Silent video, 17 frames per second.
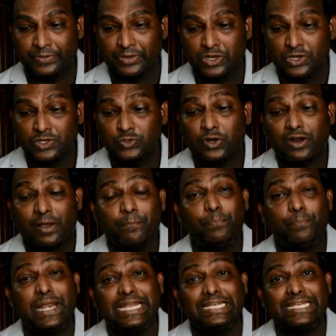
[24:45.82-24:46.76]
So
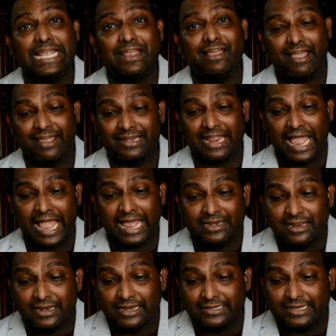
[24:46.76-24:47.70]
completing an
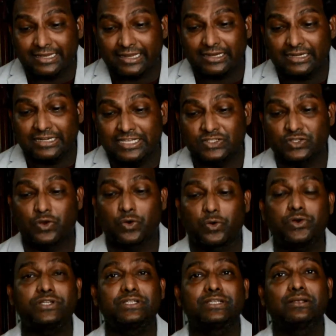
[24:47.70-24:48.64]
analytic
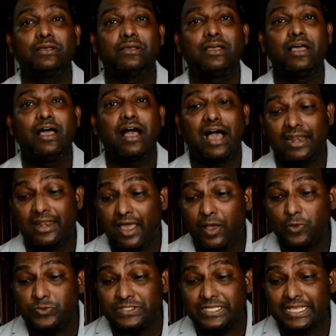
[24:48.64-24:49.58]
discourse
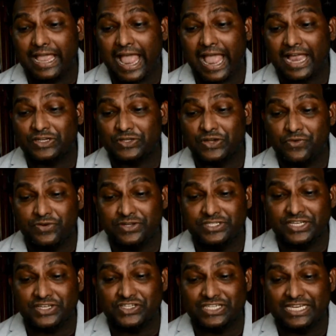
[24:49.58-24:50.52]
allows the action
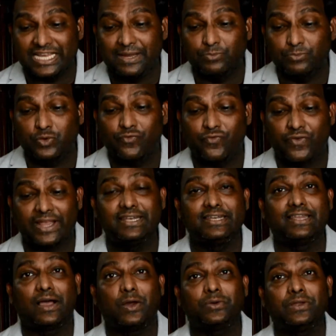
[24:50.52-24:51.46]
research team to
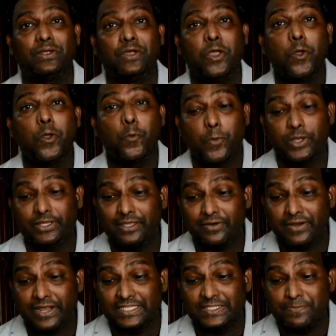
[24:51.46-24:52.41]
find out whether
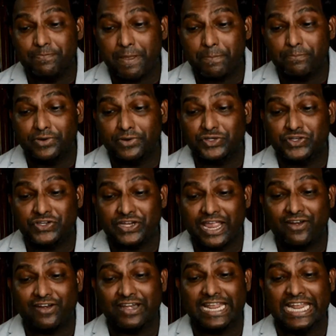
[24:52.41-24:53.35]
its members
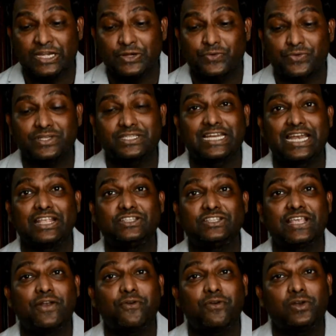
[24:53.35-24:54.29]
share an interest in a
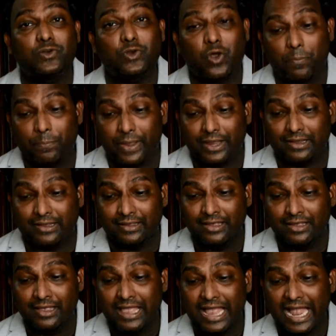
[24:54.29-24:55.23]
general topic
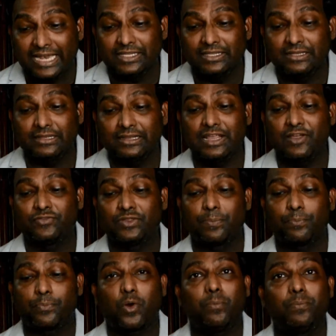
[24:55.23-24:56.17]
and if the
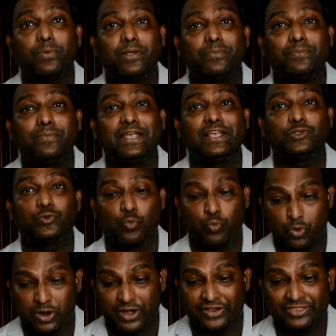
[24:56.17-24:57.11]
problem is
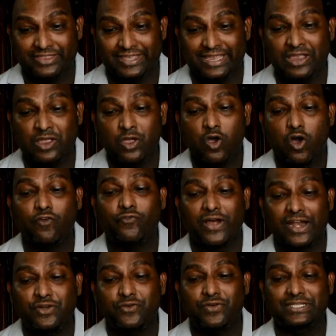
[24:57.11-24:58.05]
worthy of
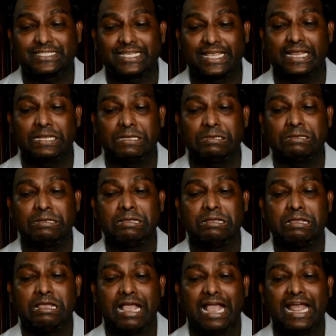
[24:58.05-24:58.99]
addressing
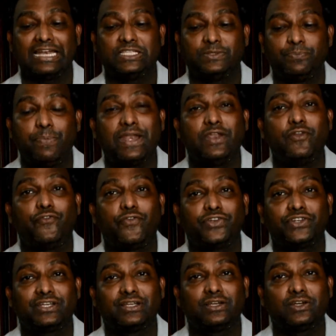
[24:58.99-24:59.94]
and is
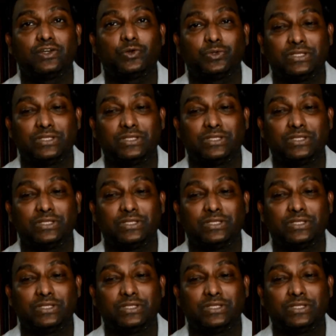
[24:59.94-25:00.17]
beneficial to the